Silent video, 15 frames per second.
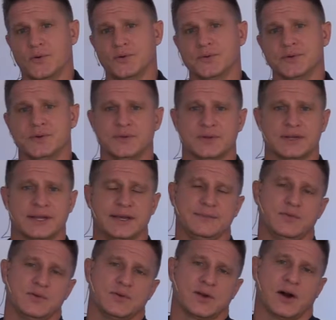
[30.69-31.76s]
own, you
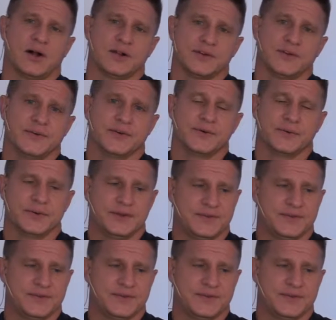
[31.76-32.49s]
claim, you call your own.